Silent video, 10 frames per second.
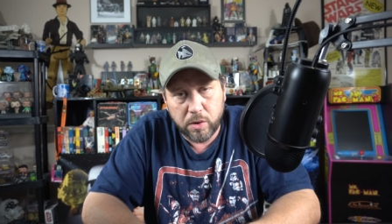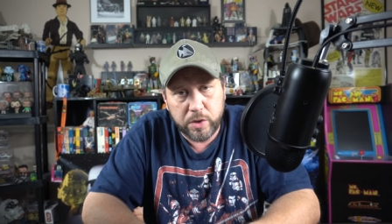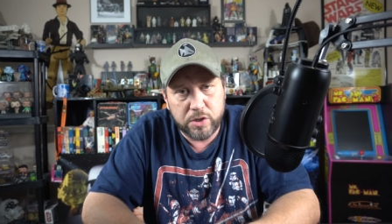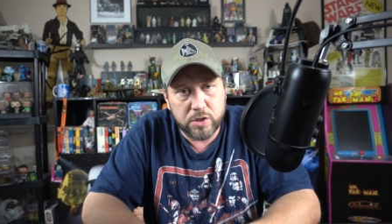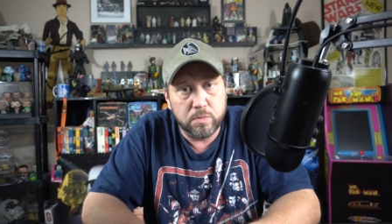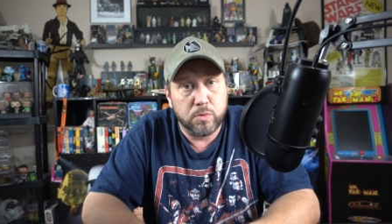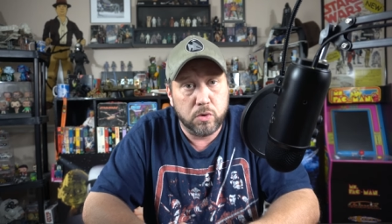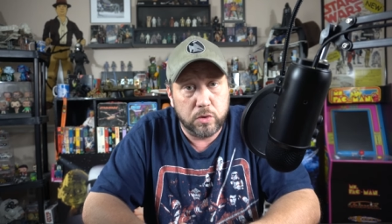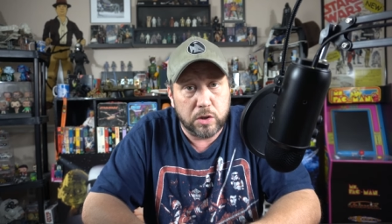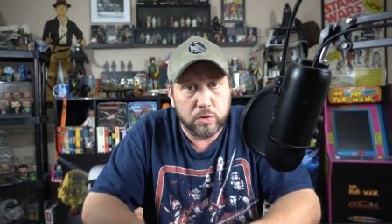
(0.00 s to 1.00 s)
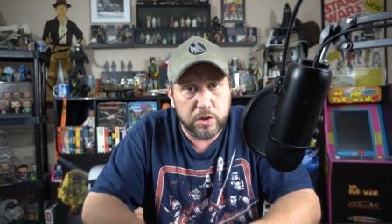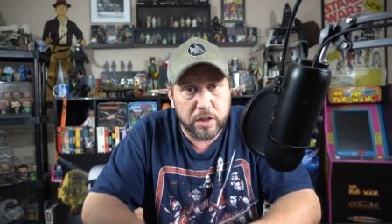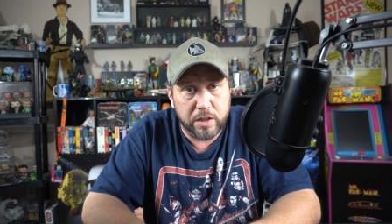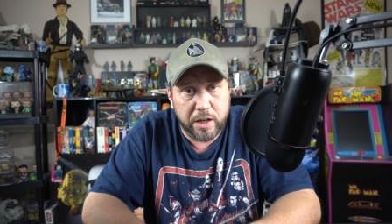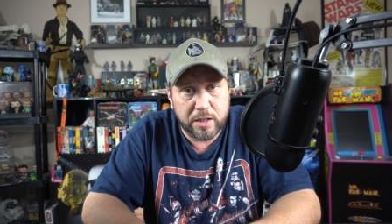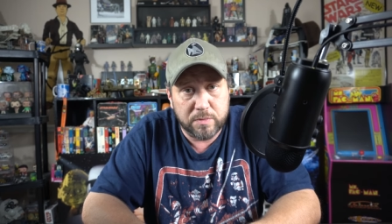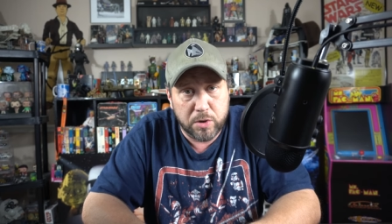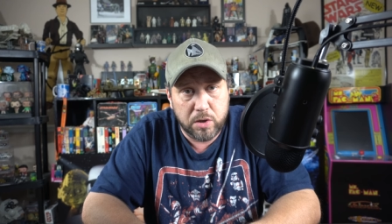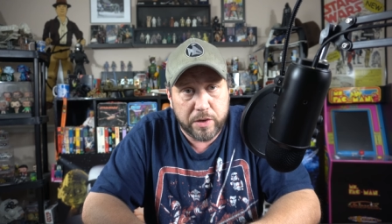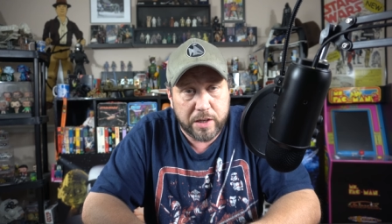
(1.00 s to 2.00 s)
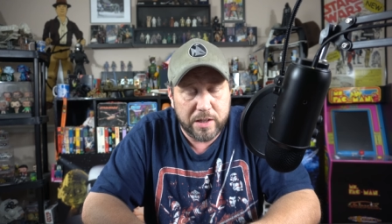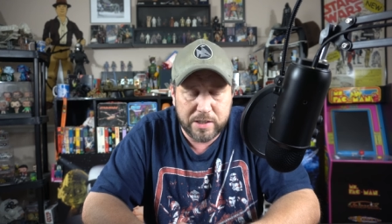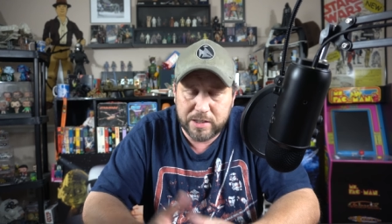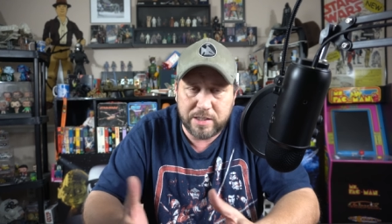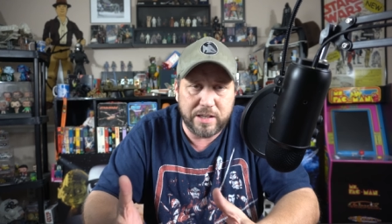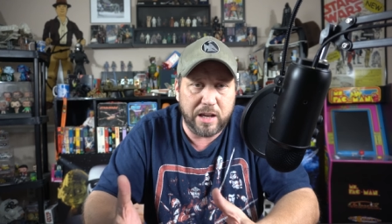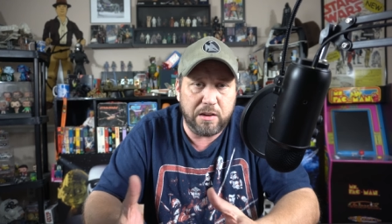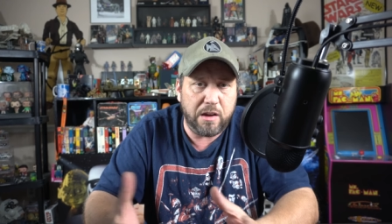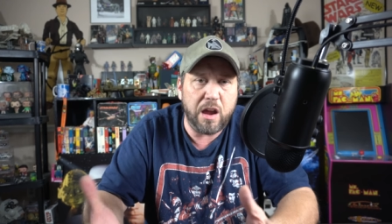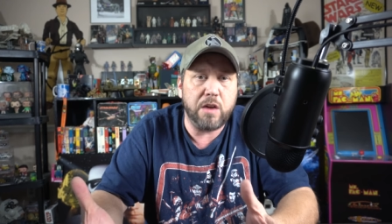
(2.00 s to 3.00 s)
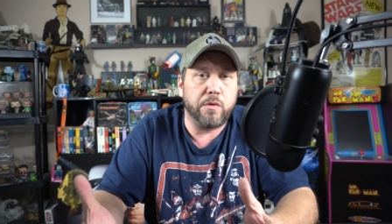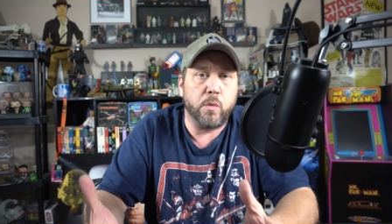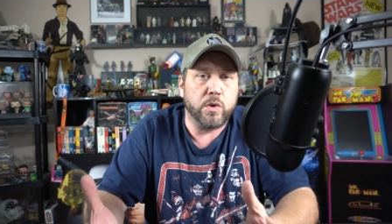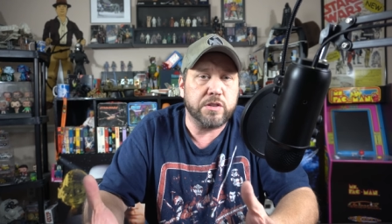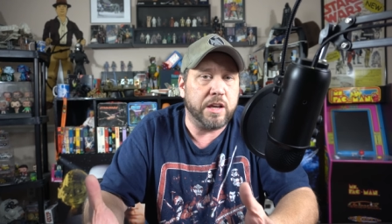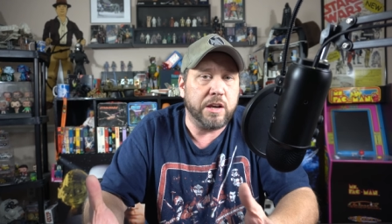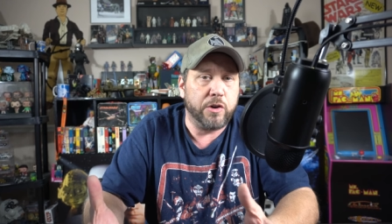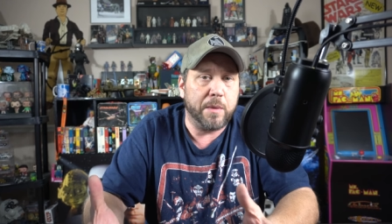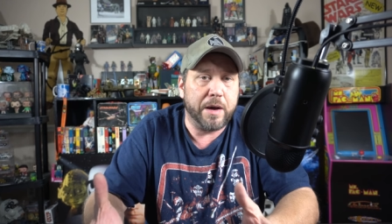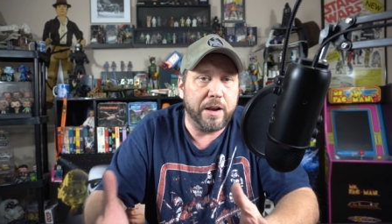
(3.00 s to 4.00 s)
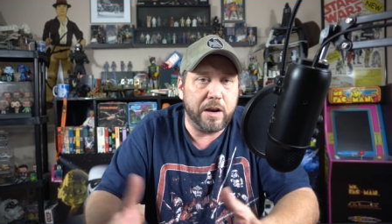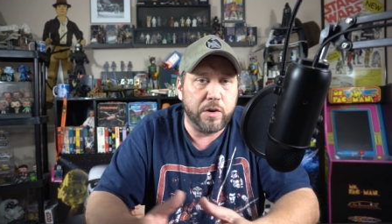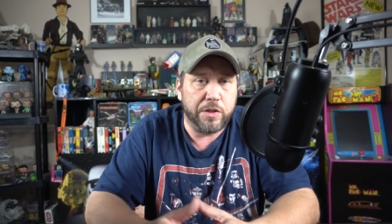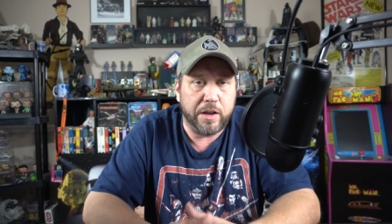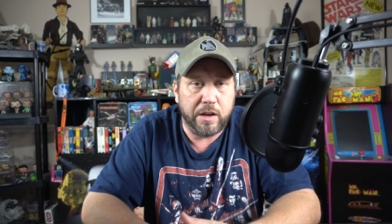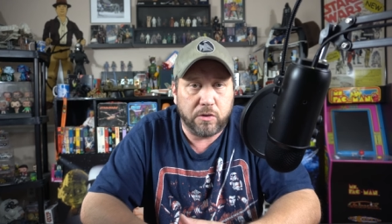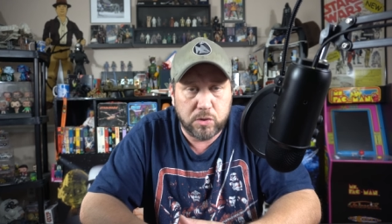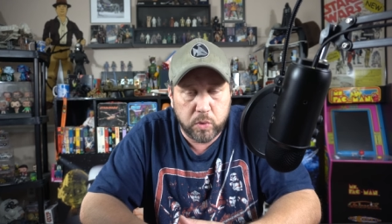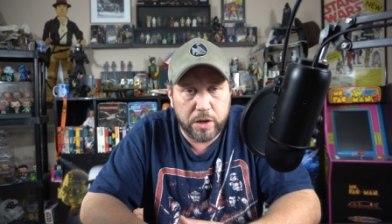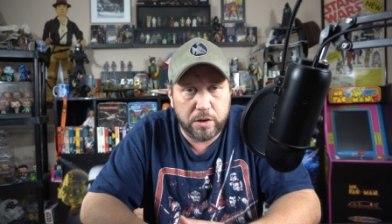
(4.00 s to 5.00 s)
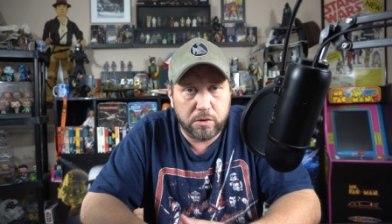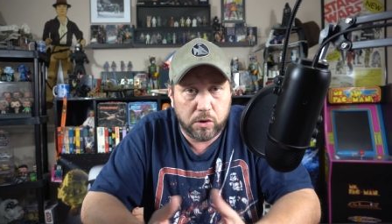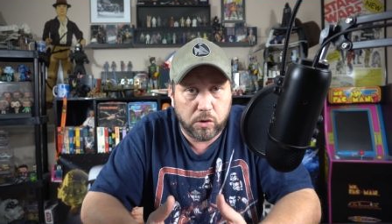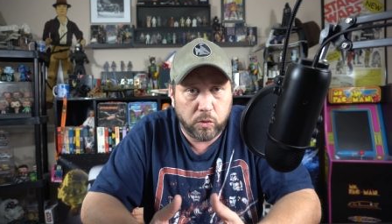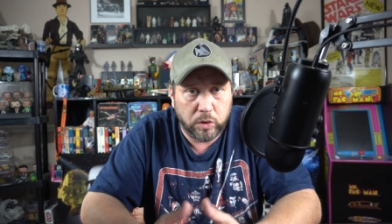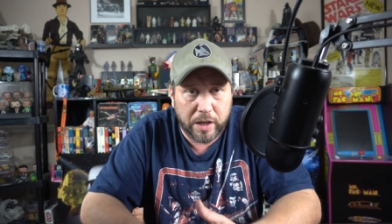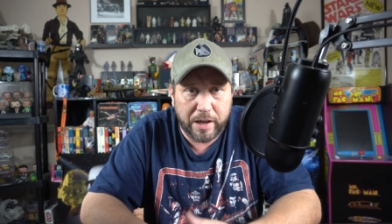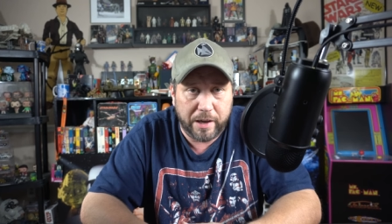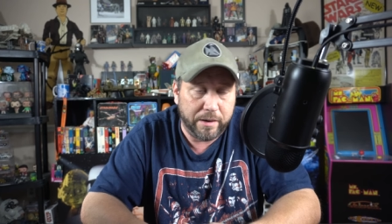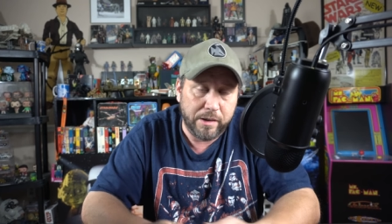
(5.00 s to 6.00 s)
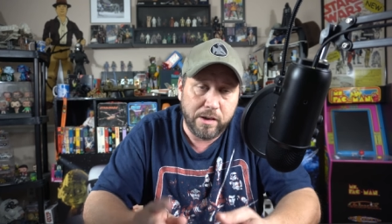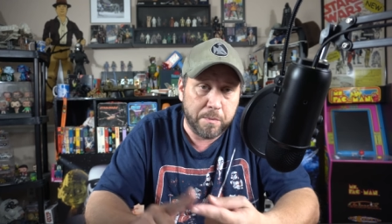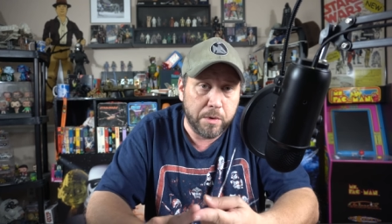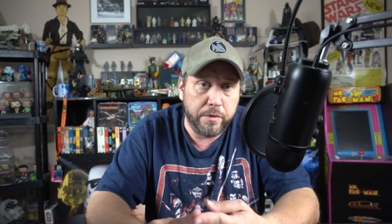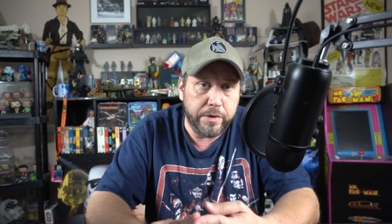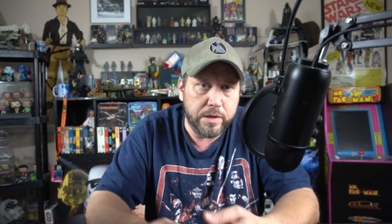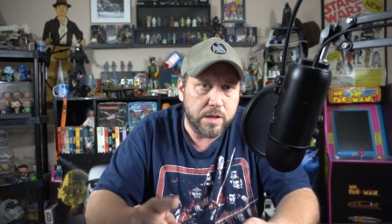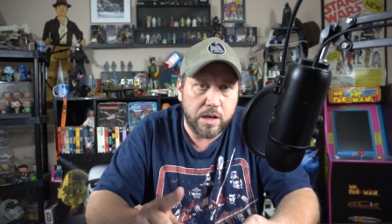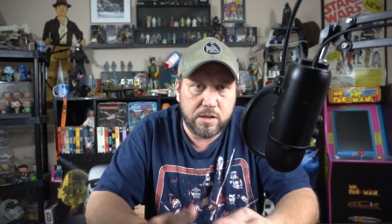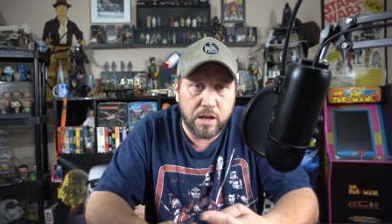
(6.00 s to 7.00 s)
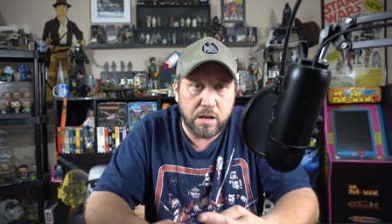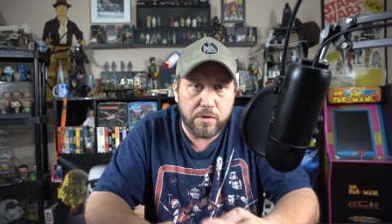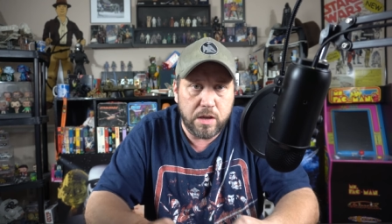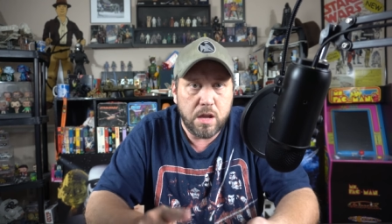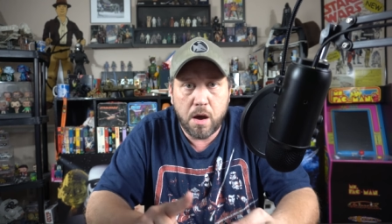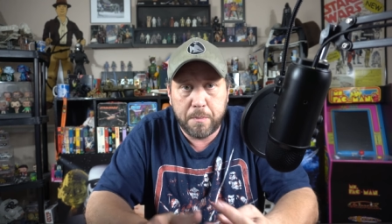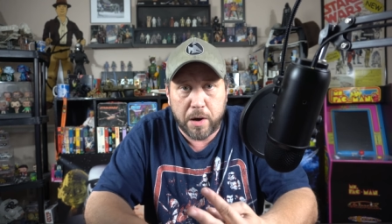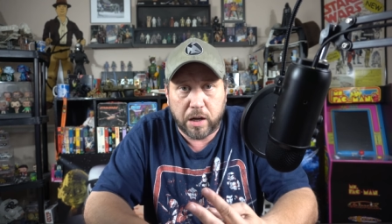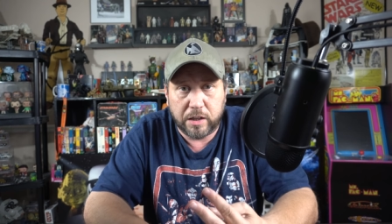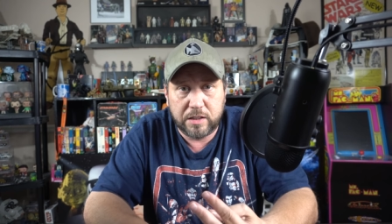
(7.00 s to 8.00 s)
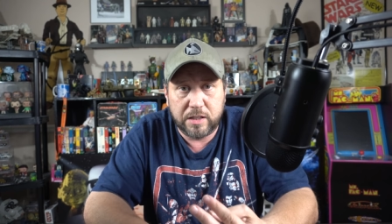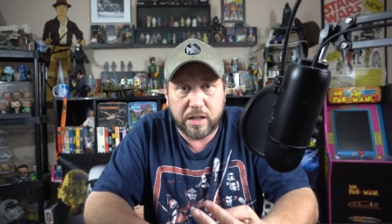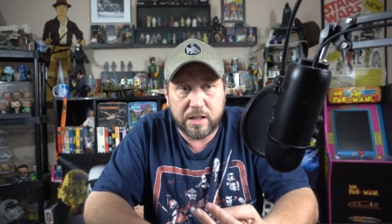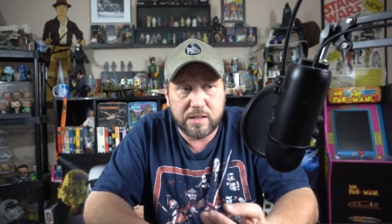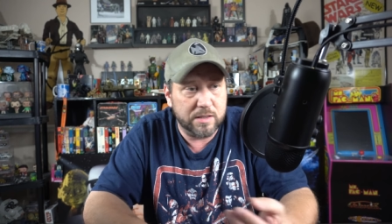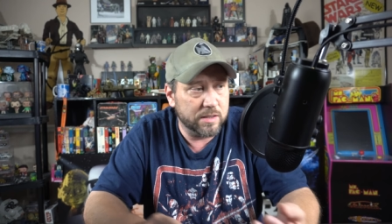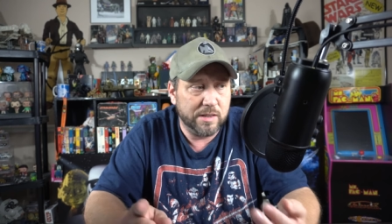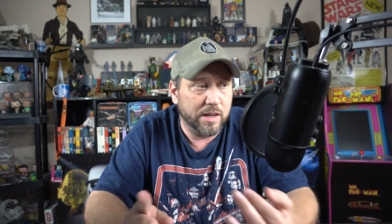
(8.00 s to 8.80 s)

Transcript: We just moved on to the next movie. Today, everyone's angry about everything on Twitter or online. Movies, TV, politics,